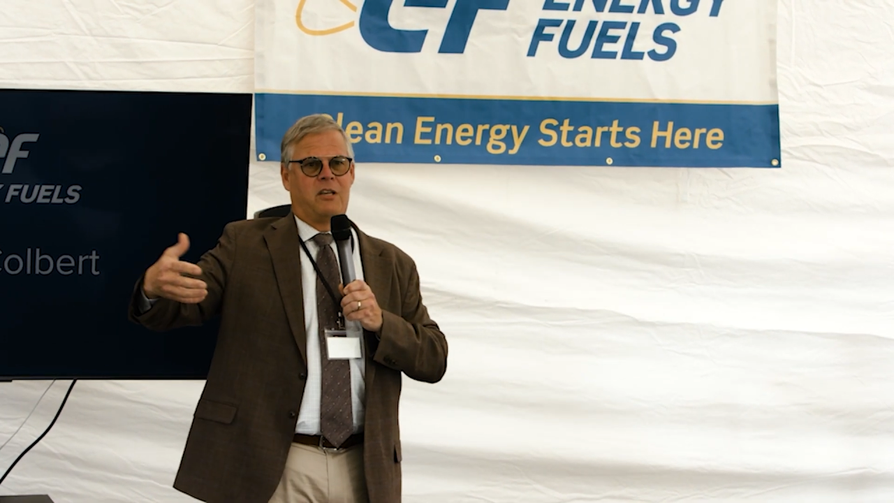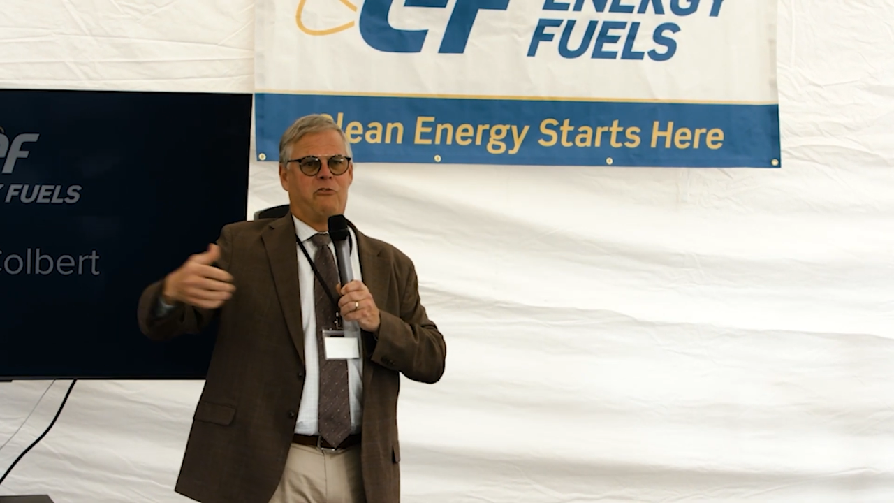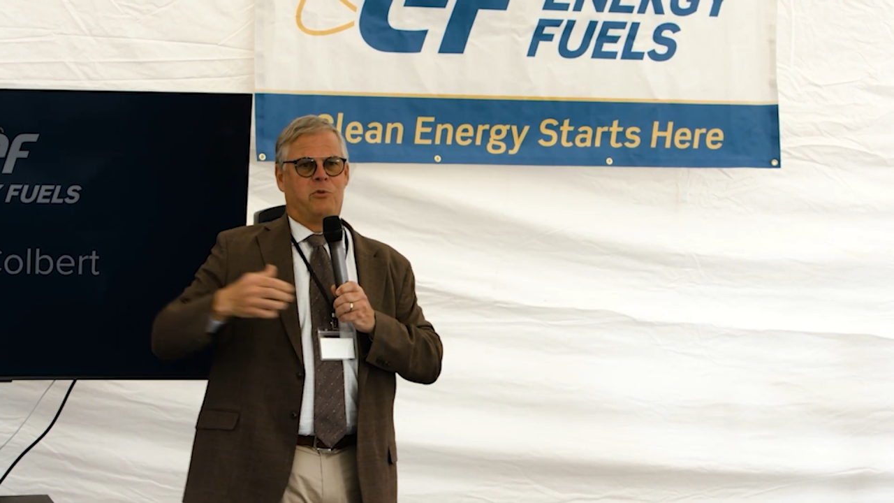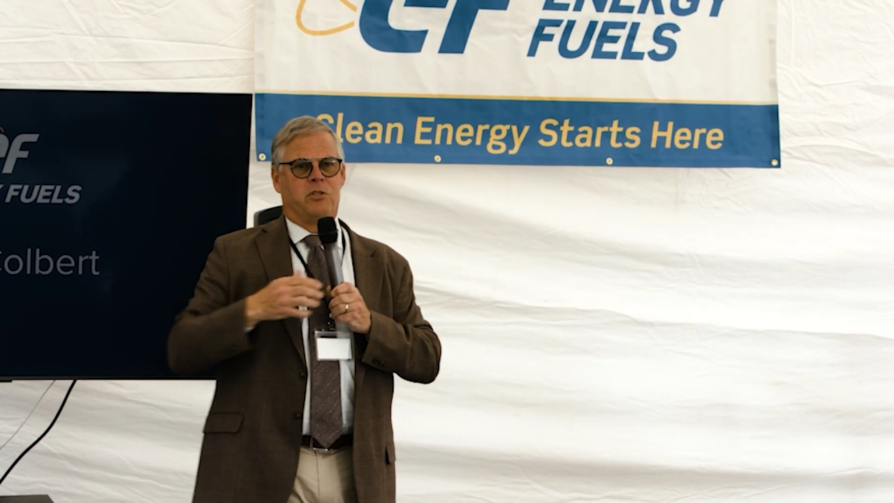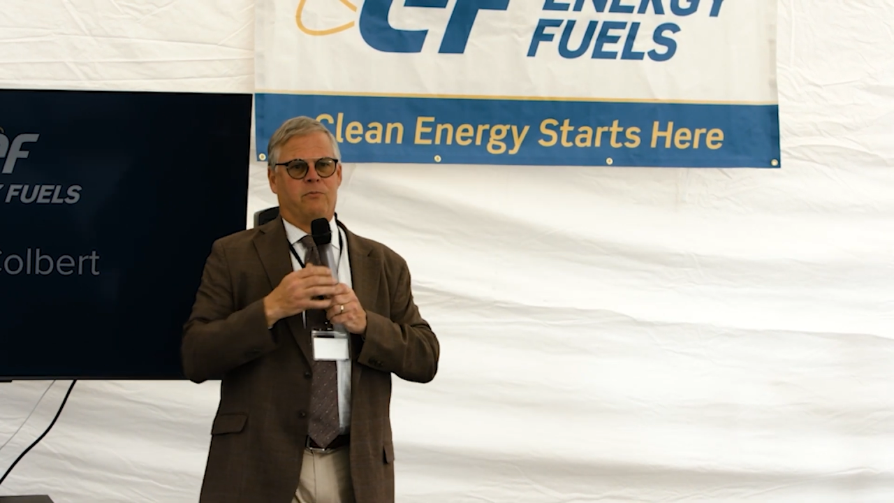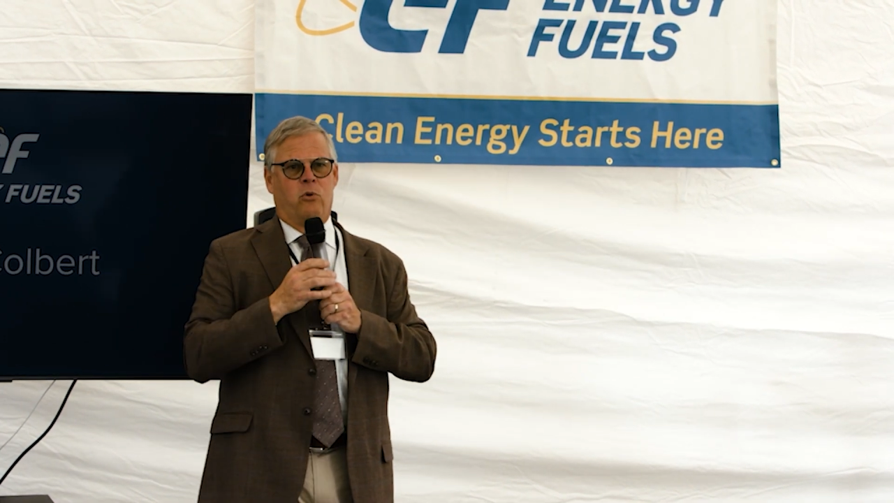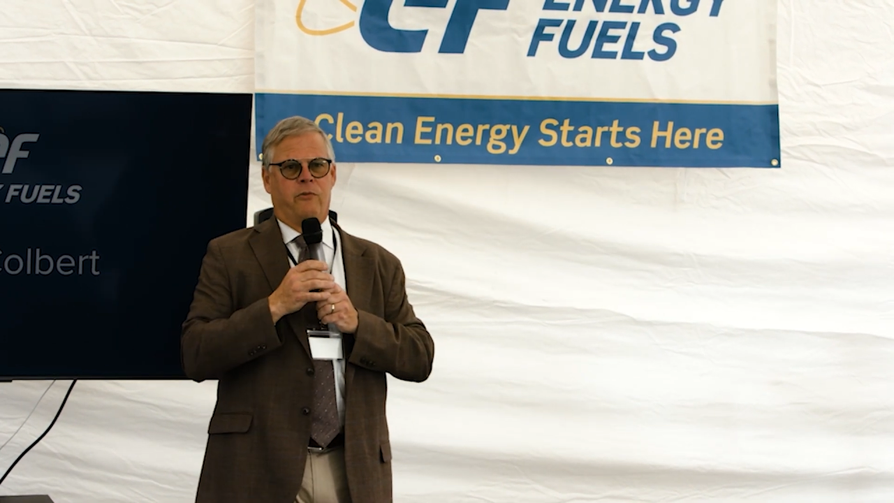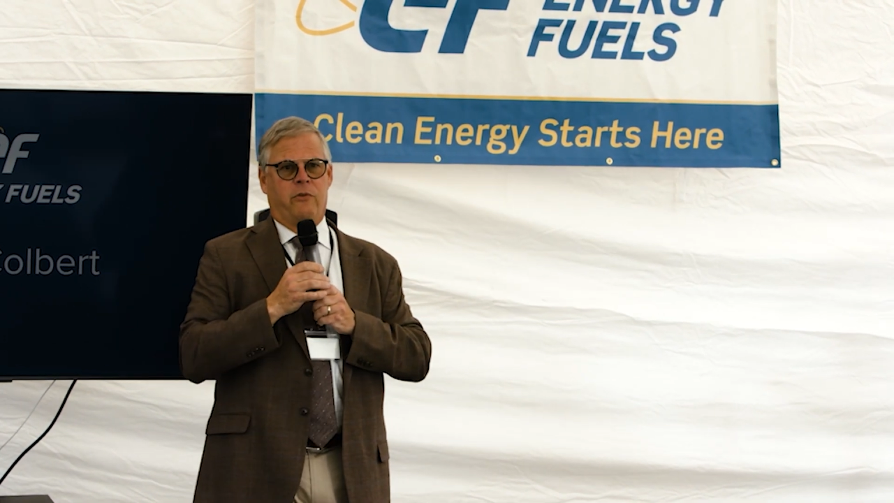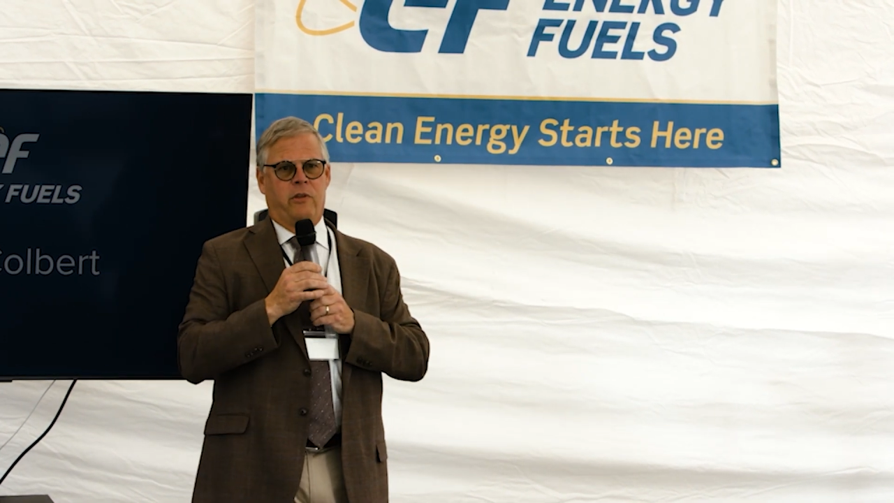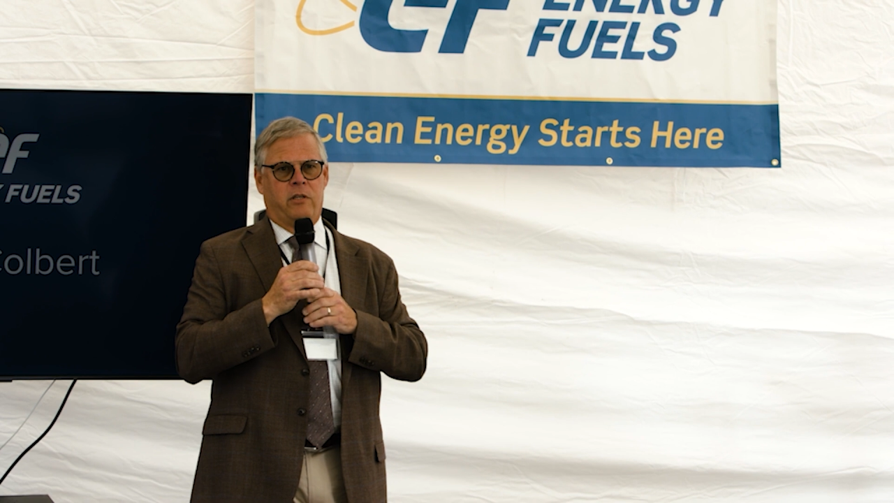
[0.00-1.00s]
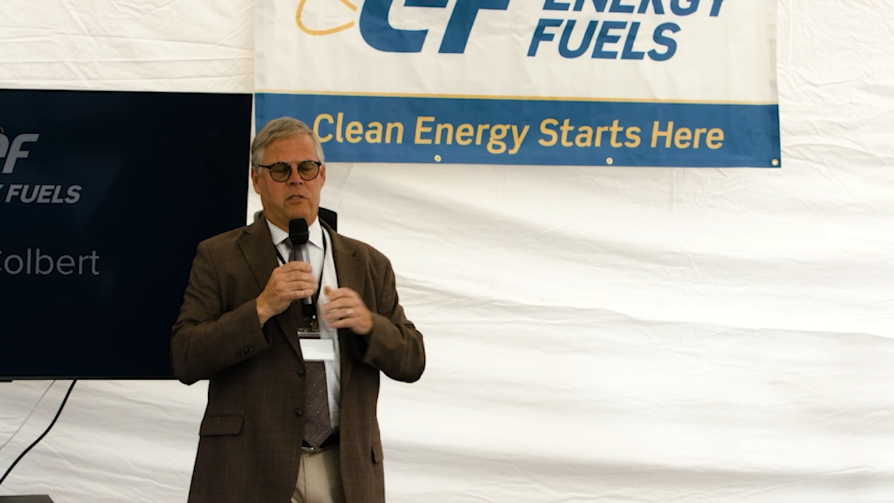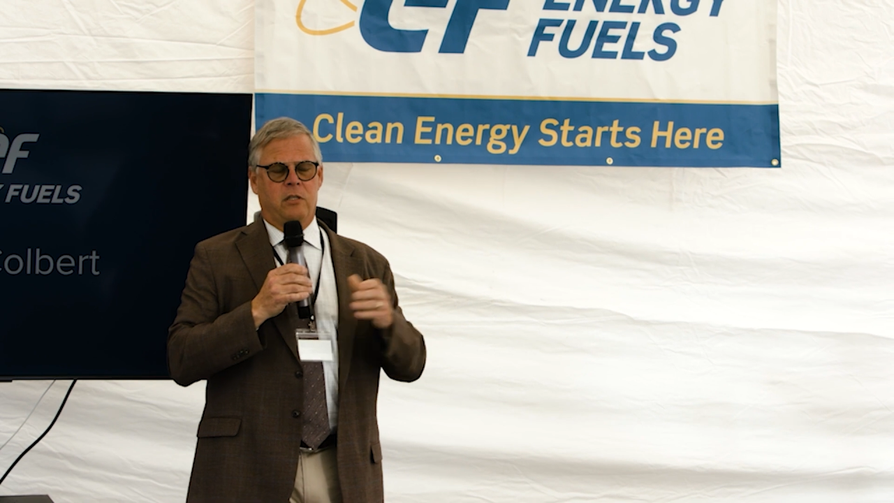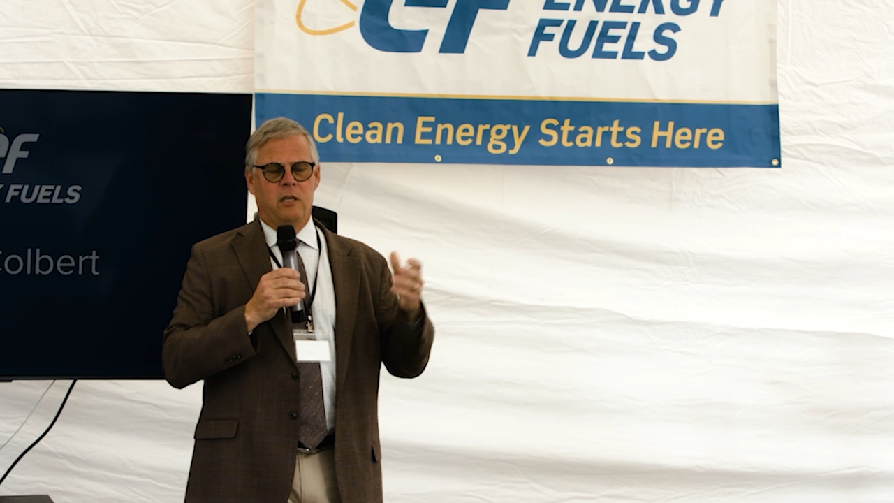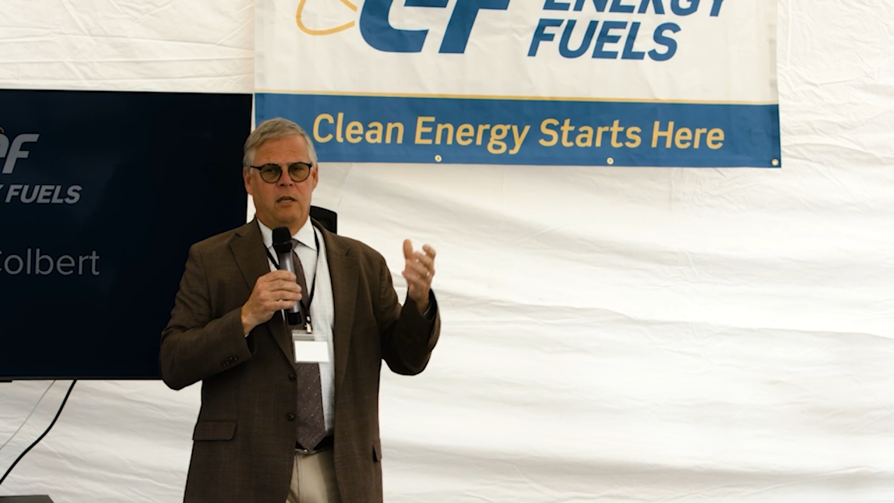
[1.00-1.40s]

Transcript: government support for this.